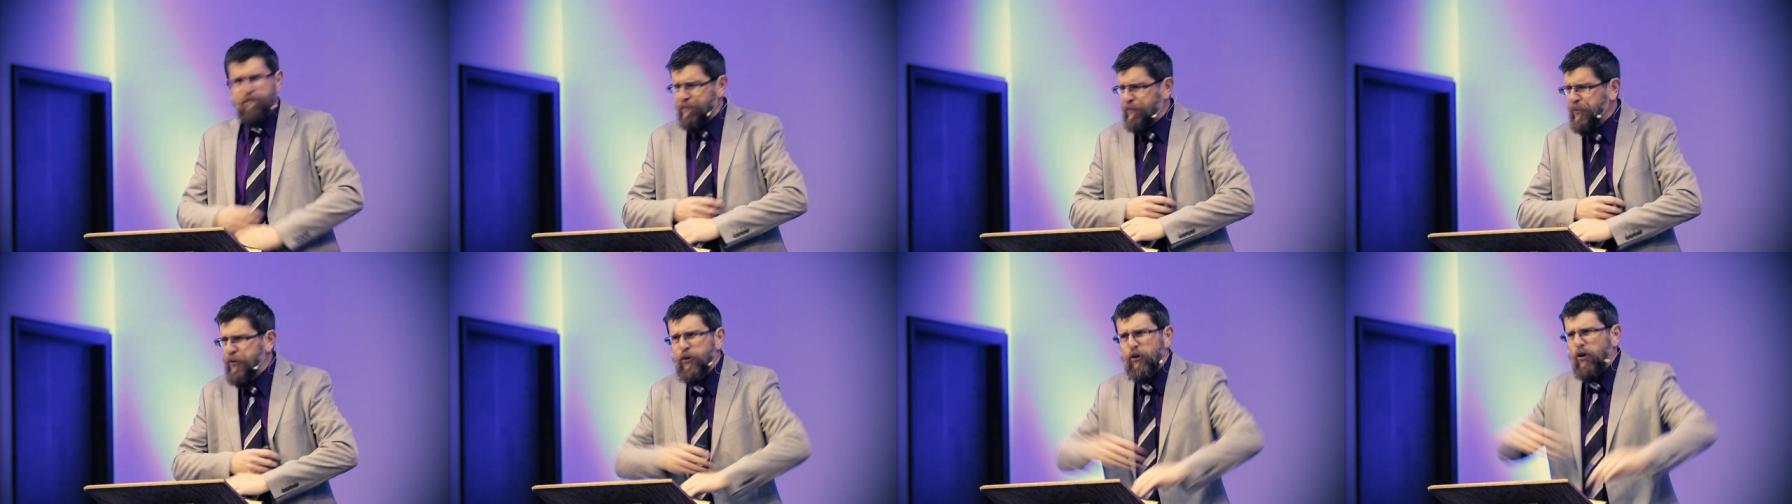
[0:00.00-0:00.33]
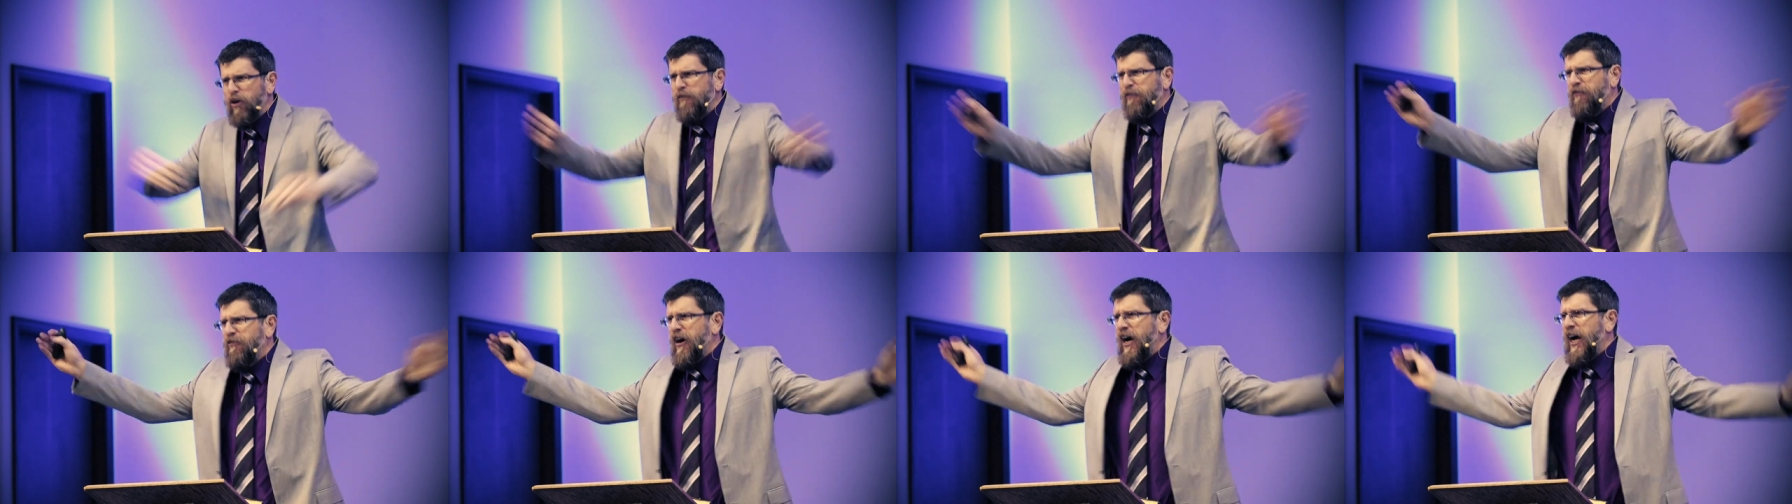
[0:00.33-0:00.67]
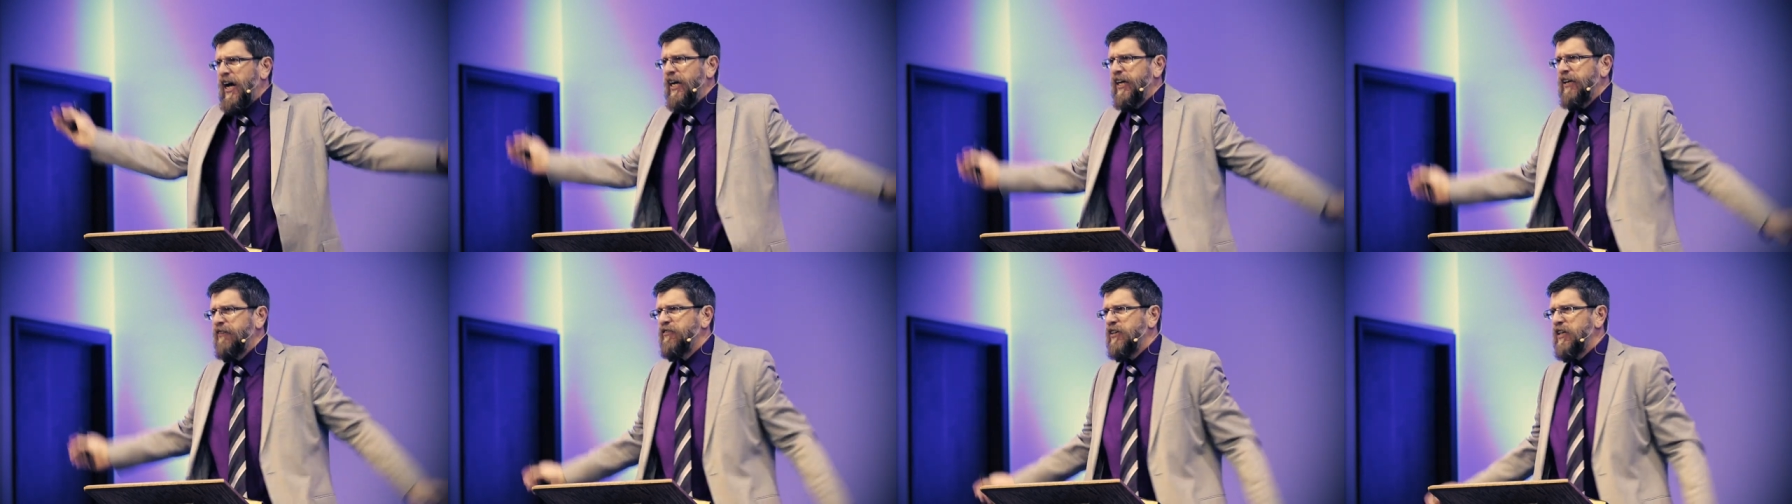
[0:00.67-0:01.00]

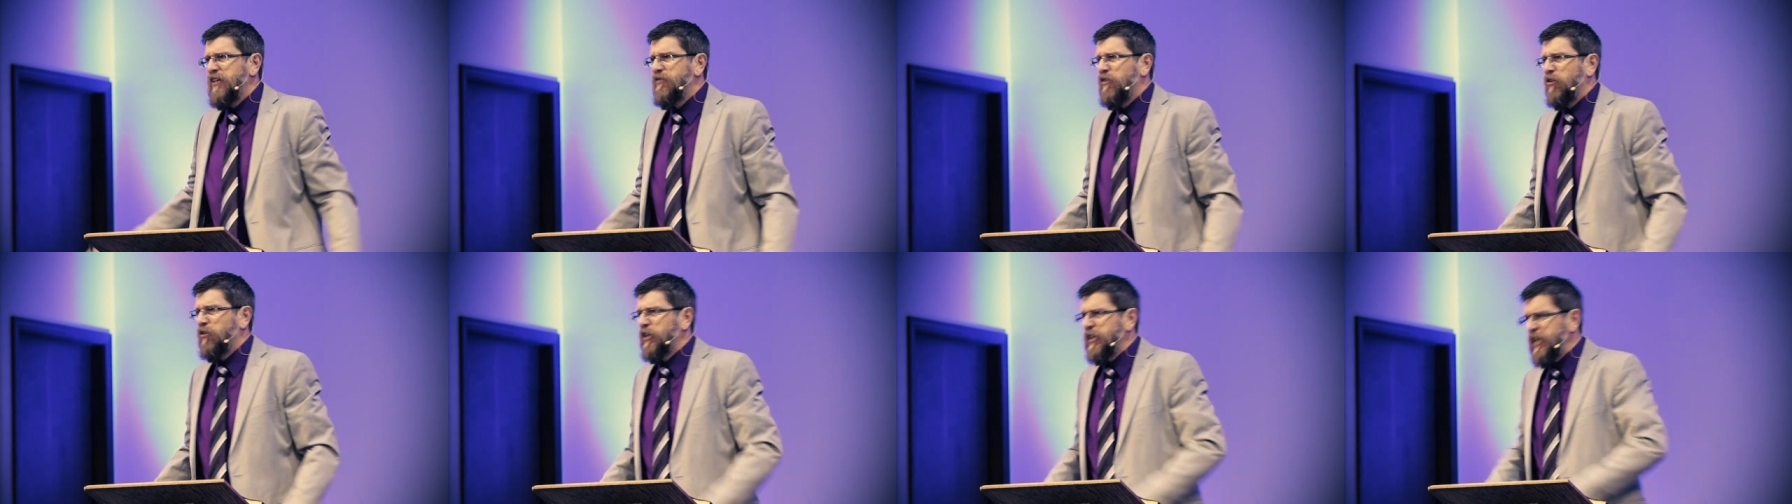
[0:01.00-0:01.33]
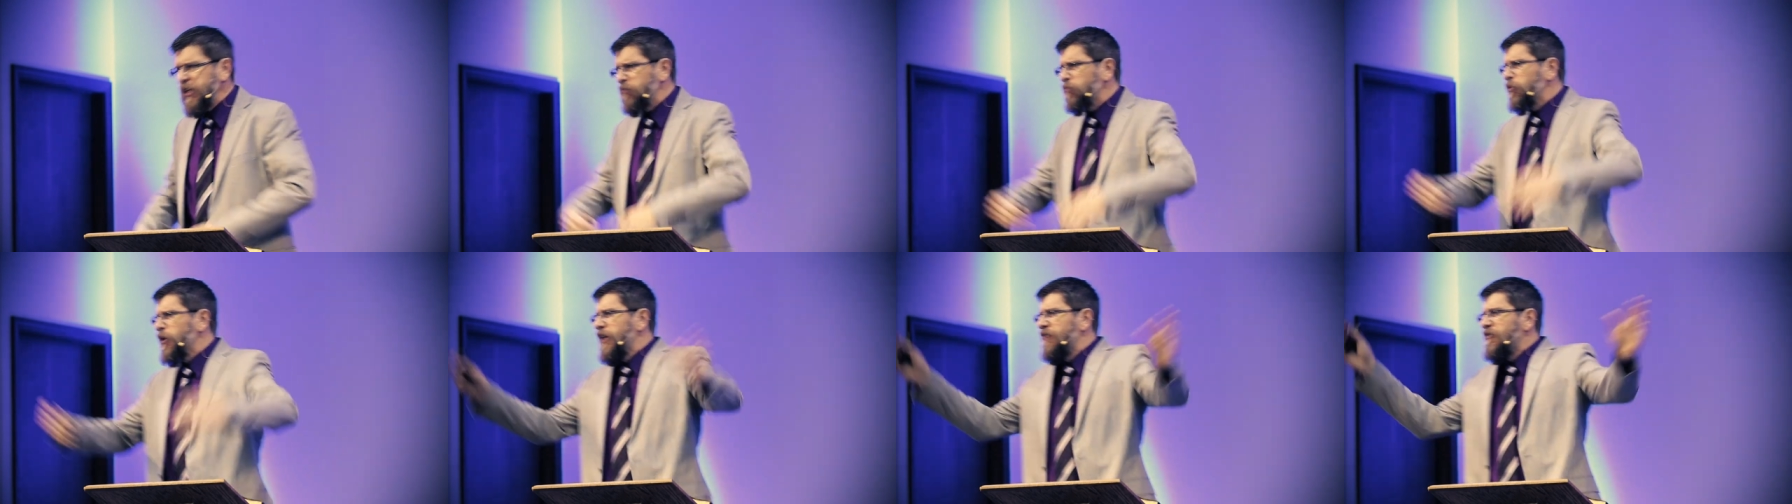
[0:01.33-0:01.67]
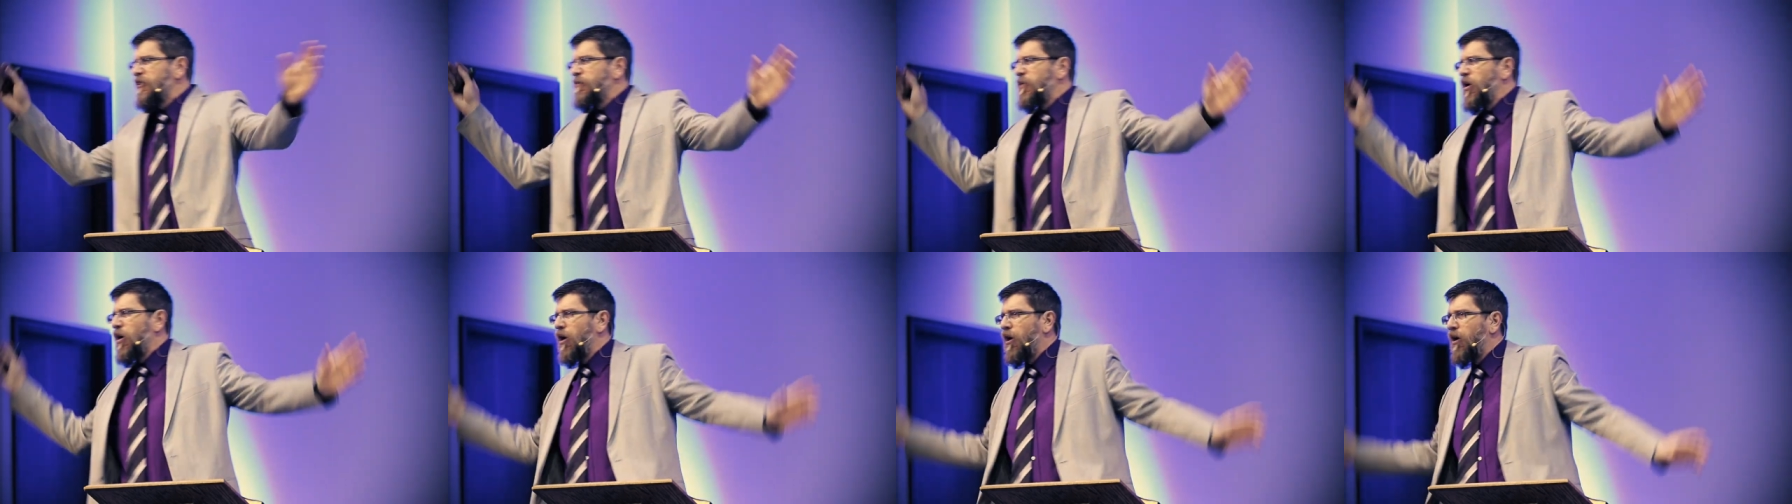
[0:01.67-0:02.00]
purify it of evil, get rid of
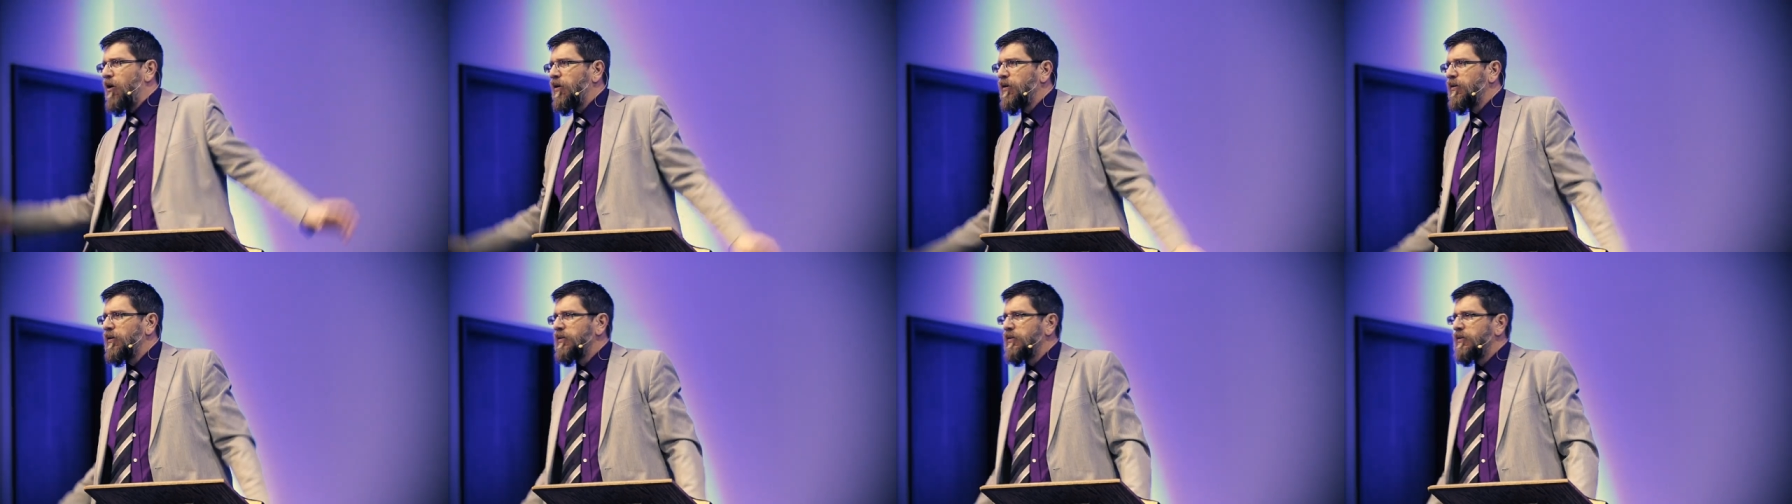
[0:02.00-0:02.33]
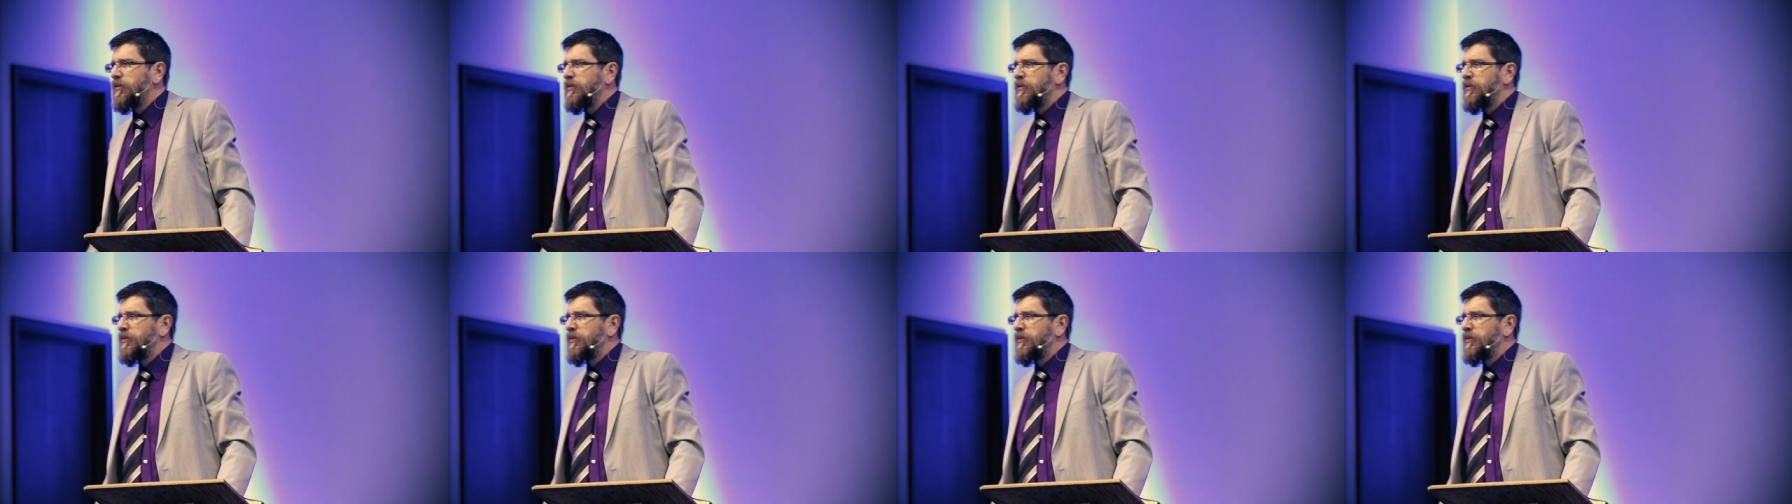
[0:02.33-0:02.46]
them all.